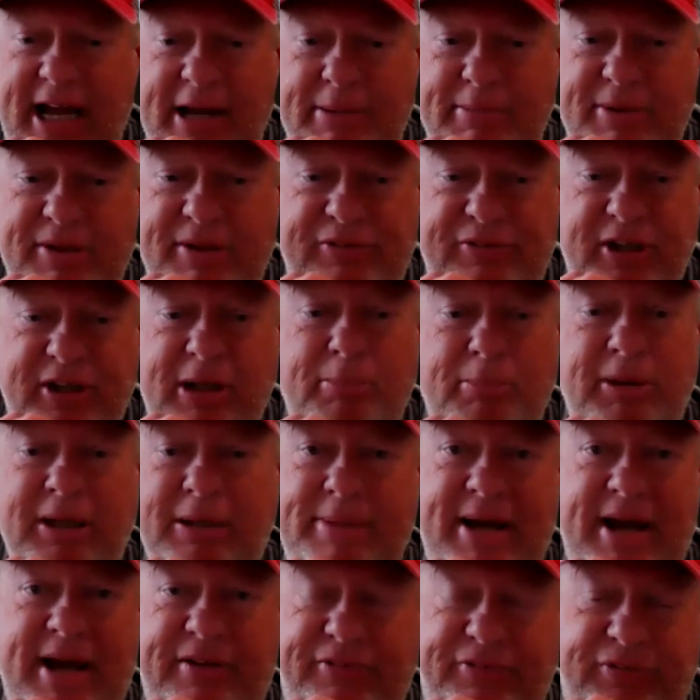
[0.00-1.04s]
time it's a complete
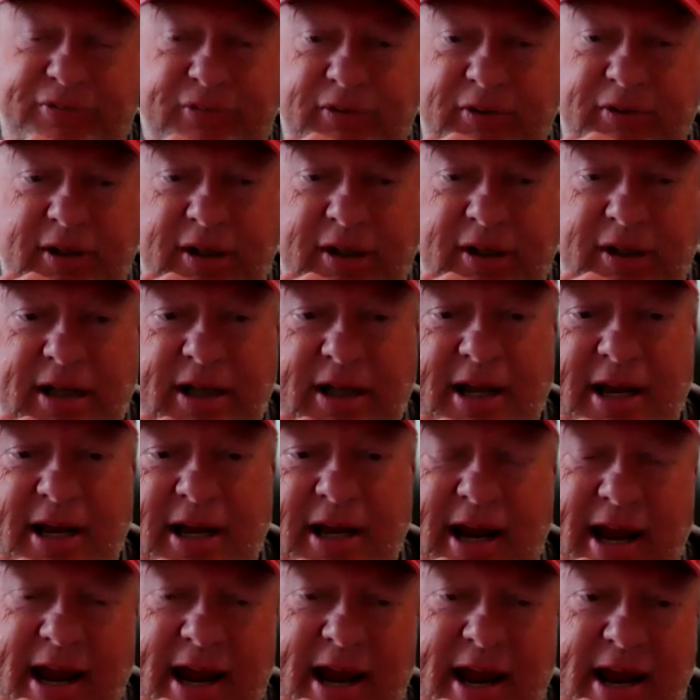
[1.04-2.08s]
mess.
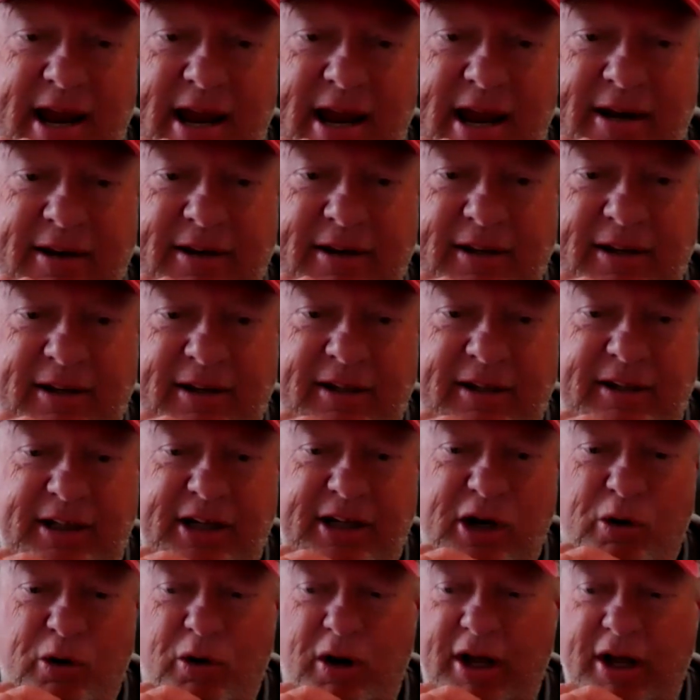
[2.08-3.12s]
And
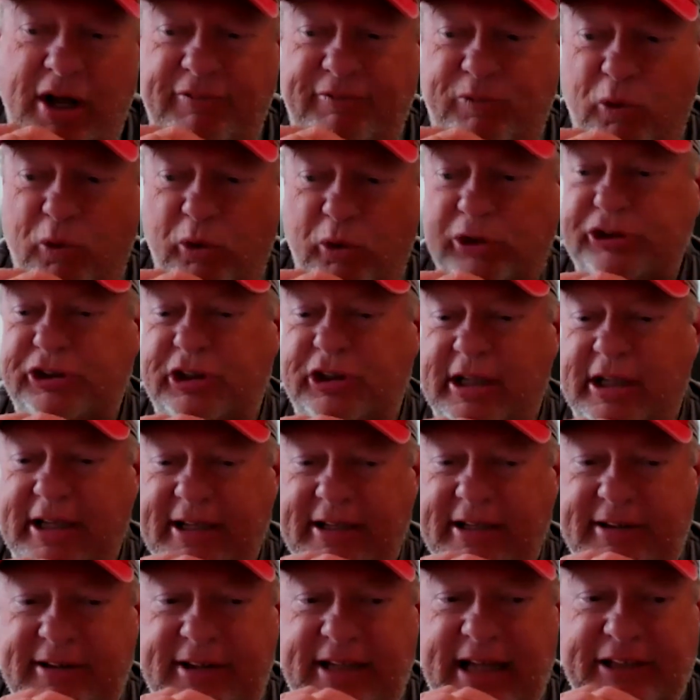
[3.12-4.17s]

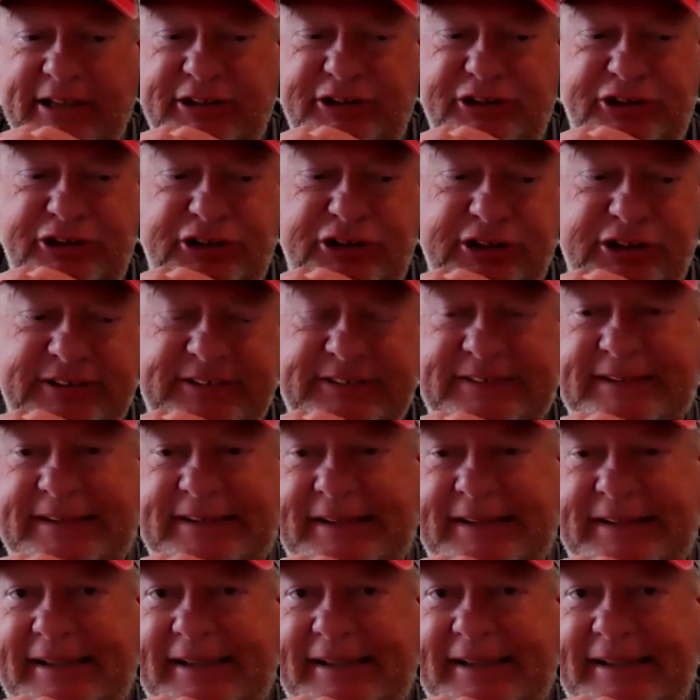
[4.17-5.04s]
unfortunately, that's just